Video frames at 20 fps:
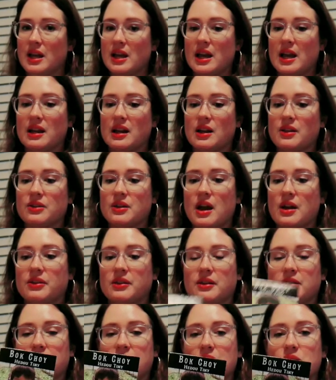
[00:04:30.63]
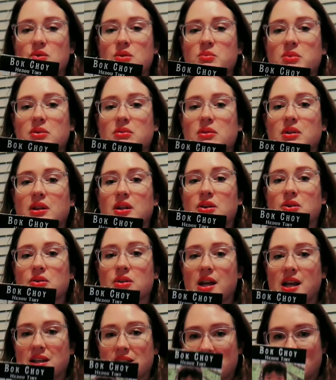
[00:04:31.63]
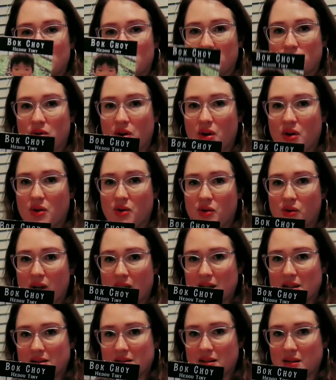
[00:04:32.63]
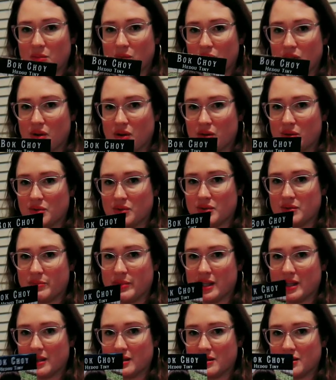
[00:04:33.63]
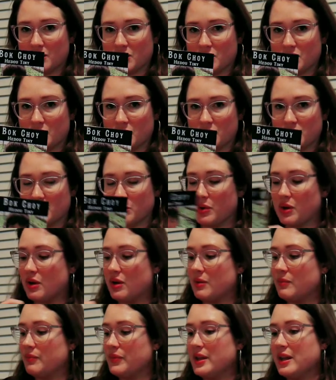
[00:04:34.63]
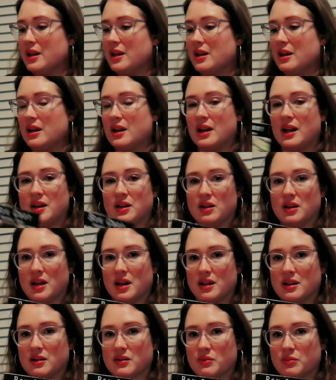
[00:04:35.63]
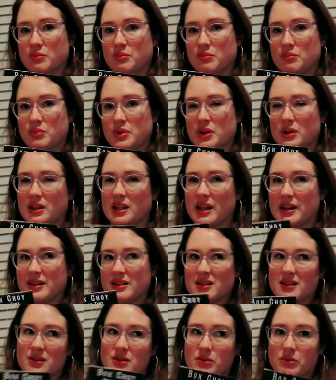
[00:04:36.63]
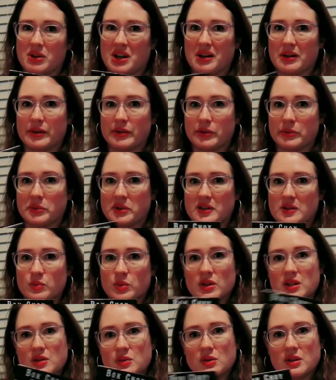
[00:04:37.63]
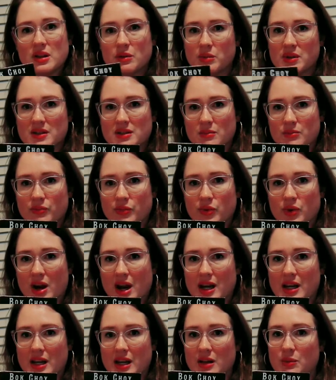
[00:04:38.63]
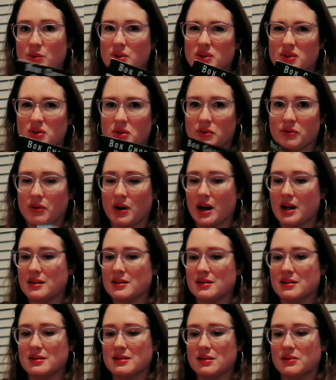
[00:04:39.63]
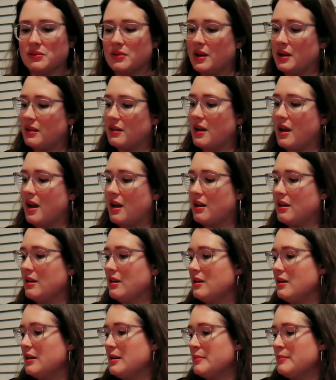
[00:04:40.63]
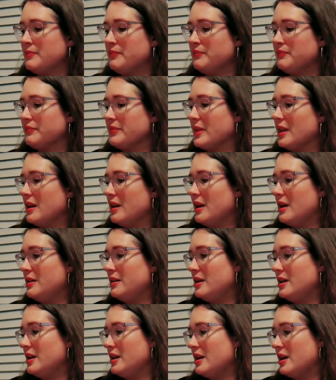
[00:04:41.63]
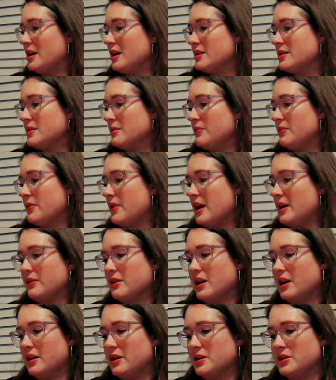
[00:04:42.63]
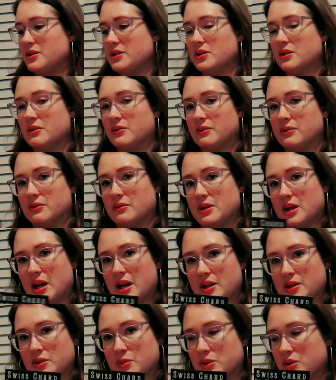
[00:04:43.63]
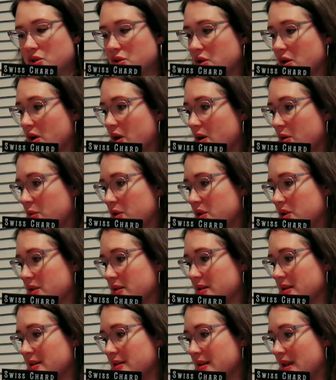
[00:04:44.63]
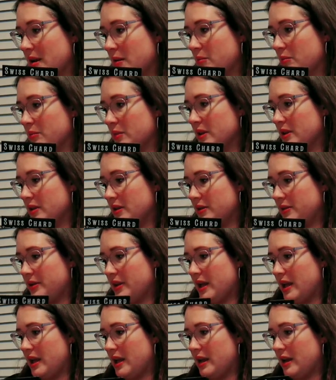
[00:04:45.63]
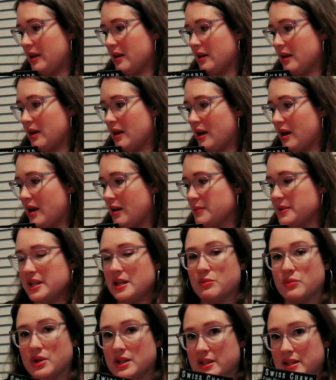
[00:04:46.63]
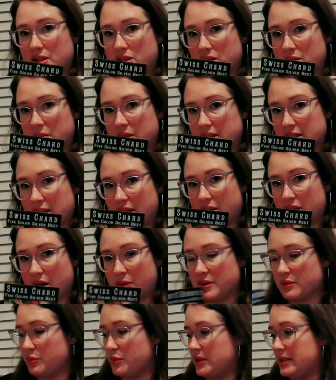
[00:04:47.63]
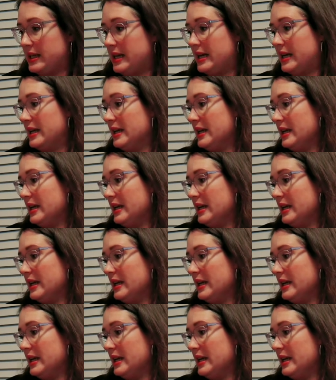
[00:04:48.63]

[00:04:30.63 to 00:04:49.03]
And I thought that these would be really great to grow in some of those because they're so small. And I could kind of put lettuces around other ones, but this would give me some variety with stir fries and stuff like that. And then I got some five color silk uh, Swiss chard, which is the same thing, uh, same reason, just because I thought it was pretty.